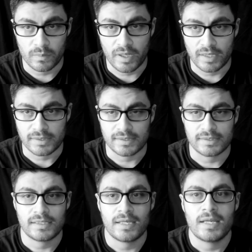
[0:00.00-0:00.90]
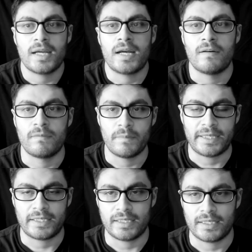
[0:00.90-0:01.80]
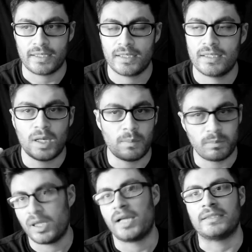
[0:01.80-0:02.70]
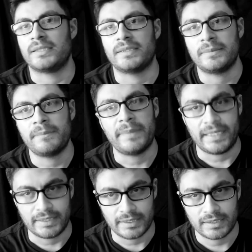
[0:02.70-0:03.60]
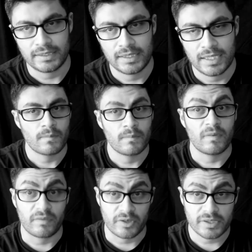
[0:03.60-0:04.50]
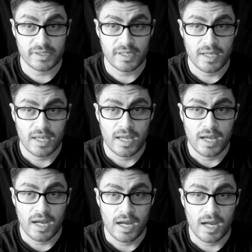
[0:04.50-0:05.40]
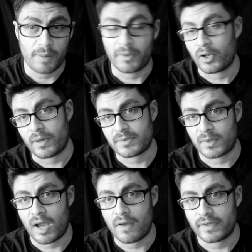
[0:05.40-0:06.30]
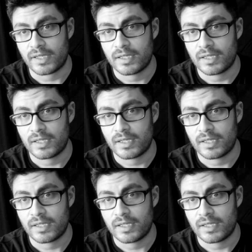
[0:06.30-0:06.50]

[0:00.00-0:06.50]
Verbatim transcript: the process of making a blondie painting. But first, I'm gonna grab some coffee.